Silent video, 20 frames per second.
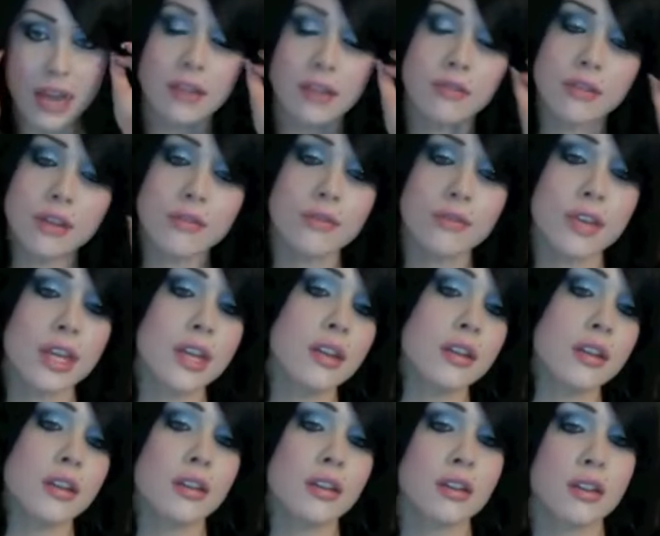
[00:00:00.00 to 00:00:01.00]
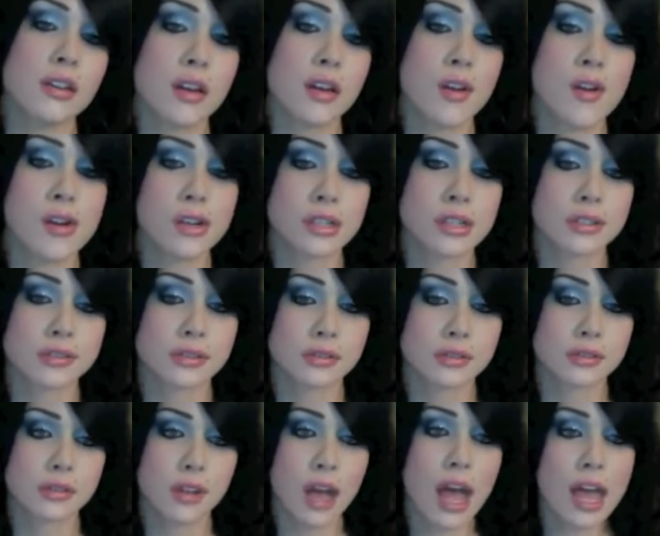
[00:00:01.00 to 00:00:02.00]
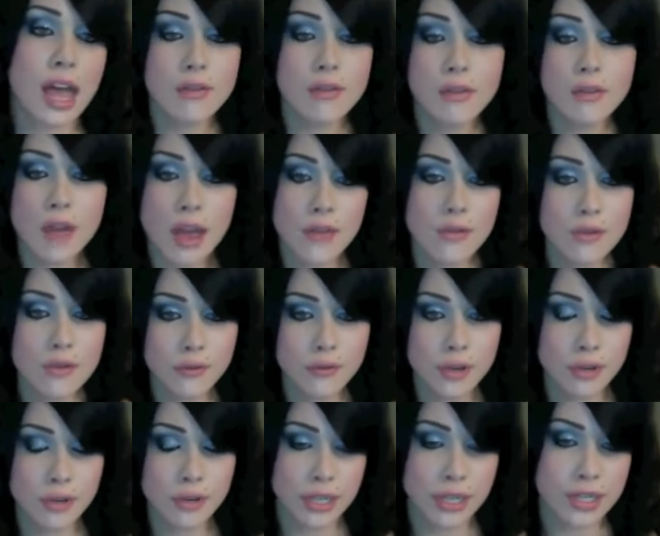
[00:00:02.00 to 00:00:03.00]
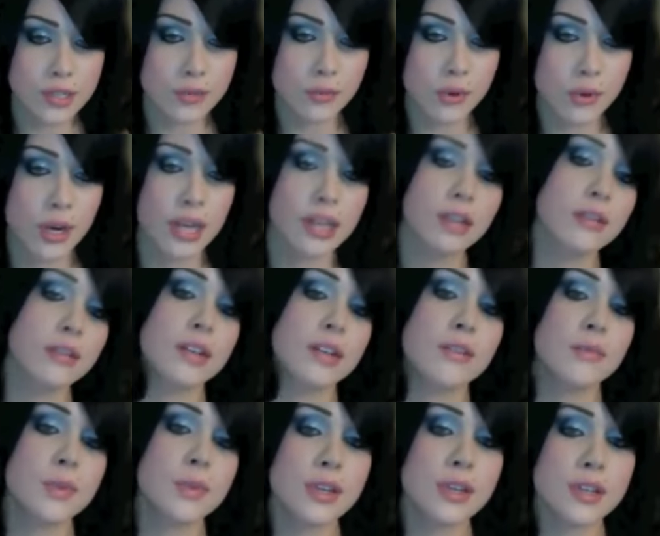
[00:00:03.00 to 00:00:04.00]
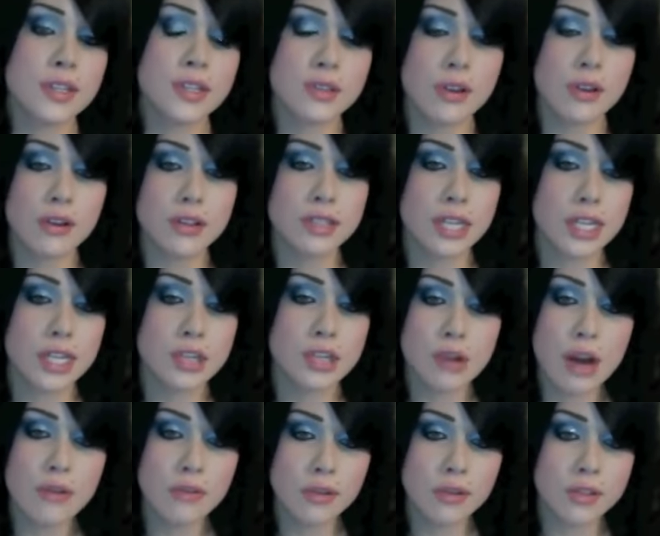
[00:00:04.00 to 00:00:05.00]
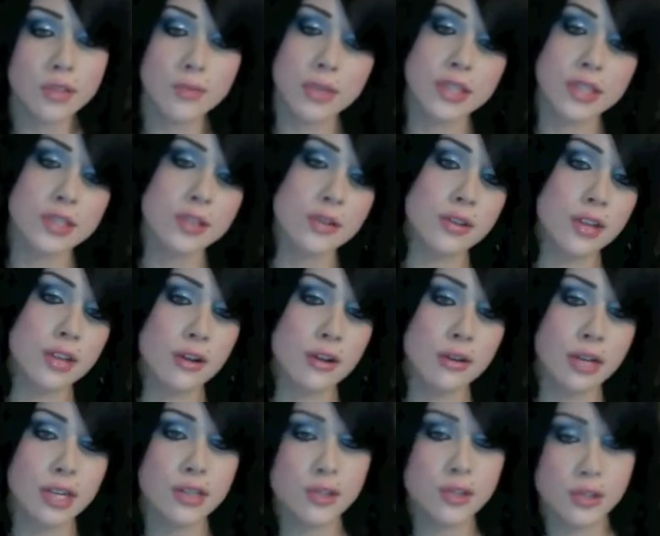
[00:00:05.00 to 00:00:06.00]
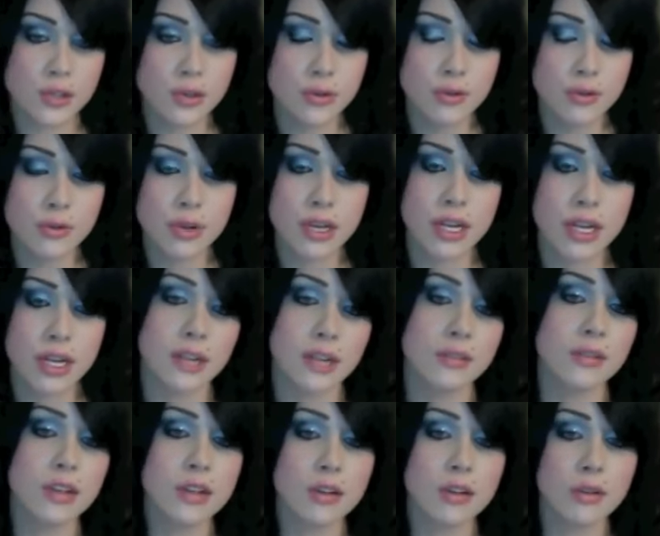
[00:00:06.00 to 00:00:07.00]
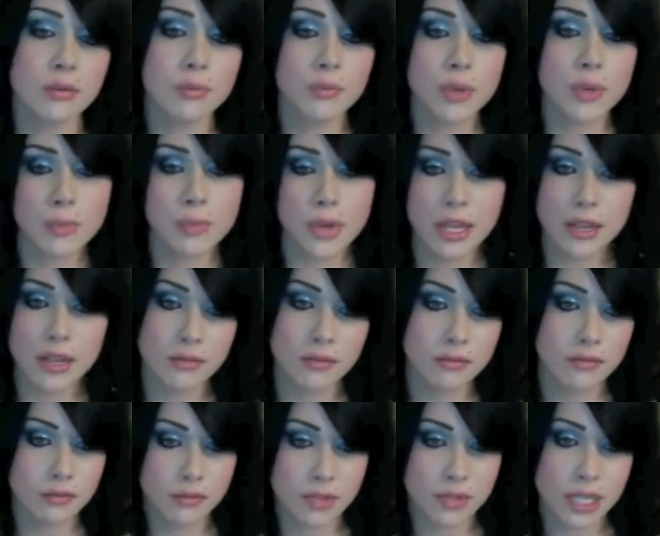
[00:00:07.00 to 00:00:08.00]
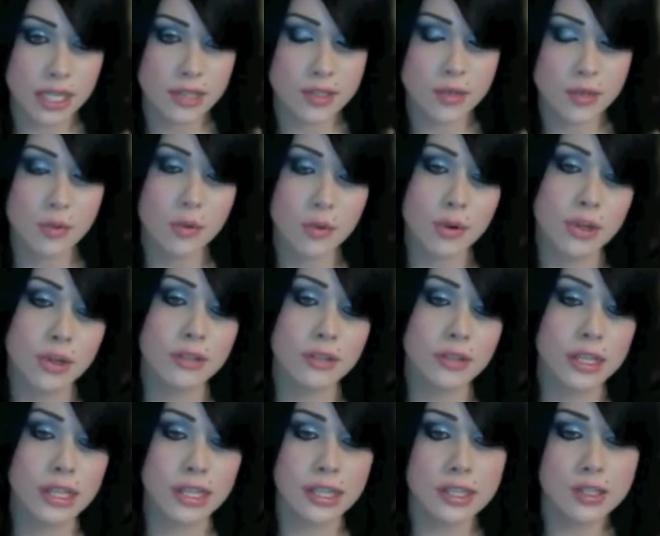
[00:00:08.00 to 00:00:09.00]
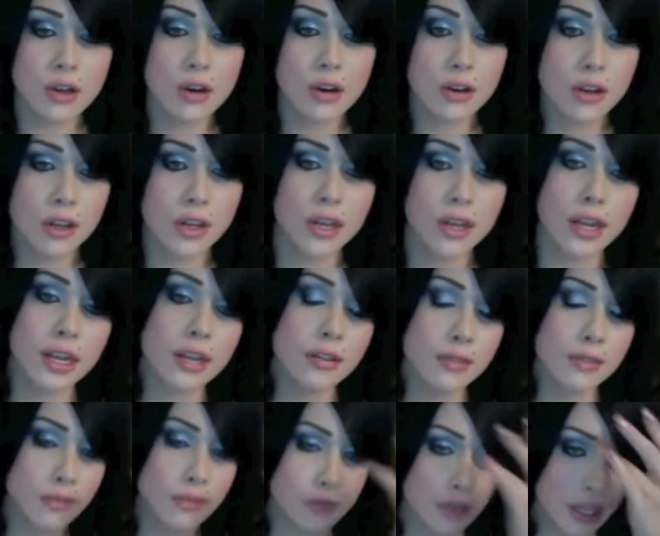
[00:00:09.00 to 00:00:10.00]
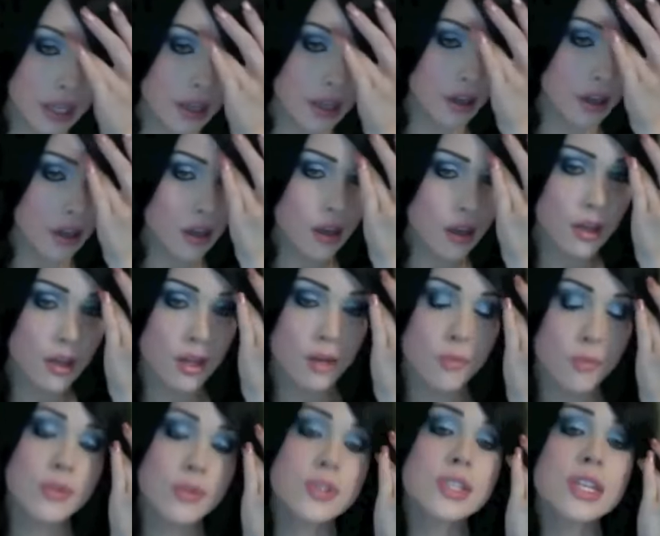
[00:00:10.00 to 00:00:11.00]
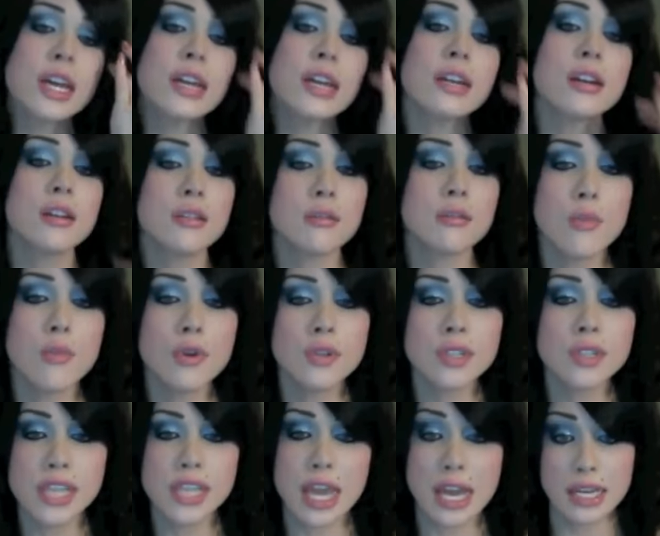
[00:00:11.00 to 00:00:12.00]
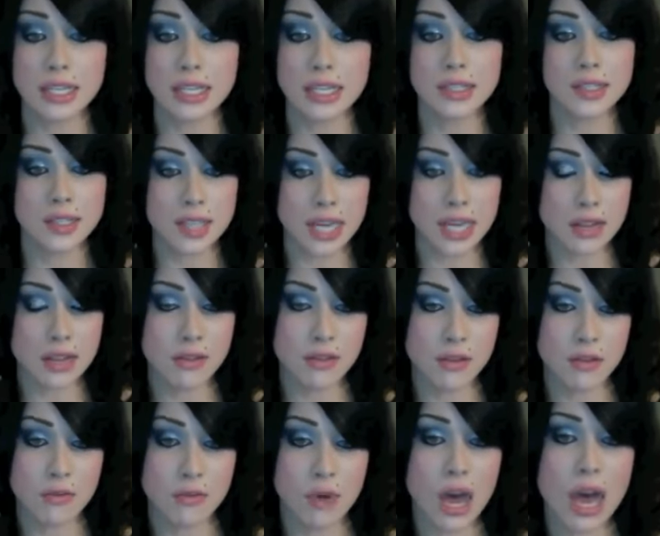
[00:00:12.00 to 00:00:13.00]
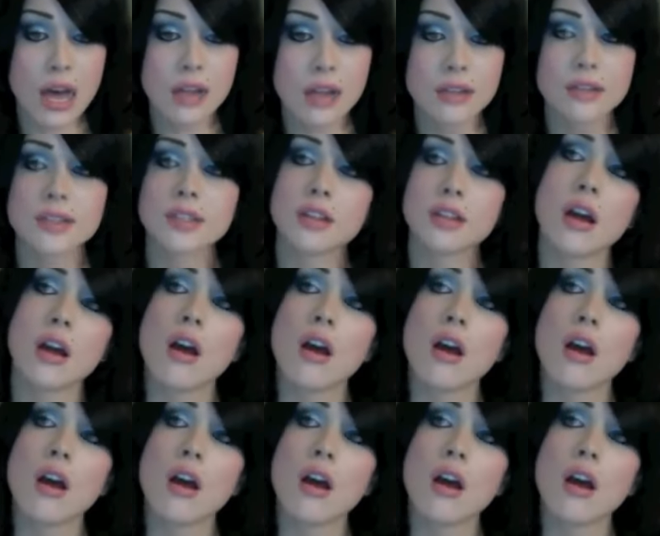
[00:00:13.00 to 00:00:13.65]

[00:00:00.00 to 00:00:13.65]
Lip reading: can live, like, I have a free range of where I can live because as long as I travel to my studio and I shoot and I, book my things accordingly, it's all good. I can live in, like, mostly any state in the U.S.